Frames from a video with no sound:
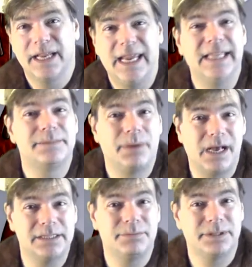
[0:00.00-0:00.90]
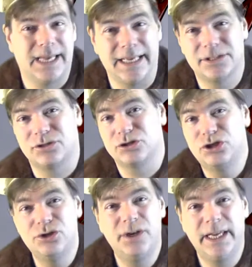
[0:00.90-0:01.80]
It's possible to cancel
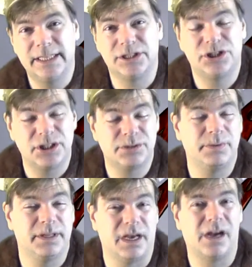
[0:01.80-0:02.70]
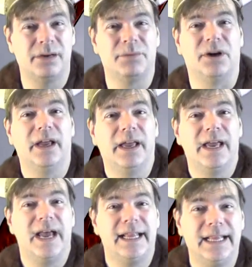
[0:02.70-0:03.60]
two hits just with armor,
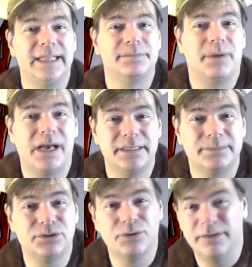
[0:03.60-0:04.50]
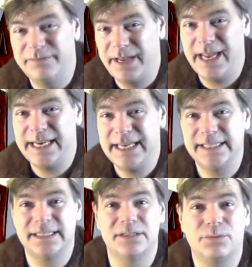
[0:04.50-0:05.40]
and then it's possible to evade
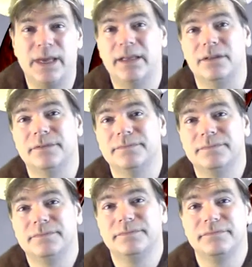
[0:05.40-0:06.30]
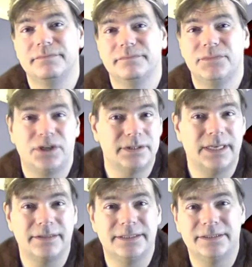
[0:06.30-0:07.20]
hits as well. Turns
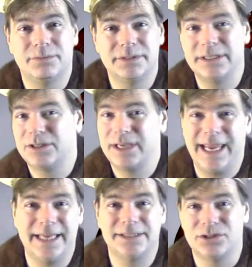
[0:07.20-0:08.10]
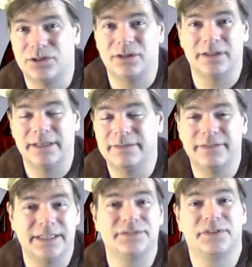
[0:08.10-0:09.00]
out this wasn't the case at all, and
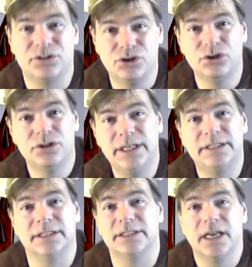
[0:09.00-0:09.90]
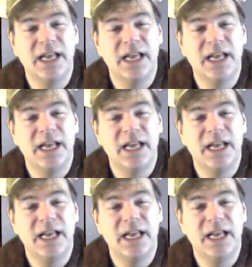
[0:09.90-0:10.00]
that's for two reasons.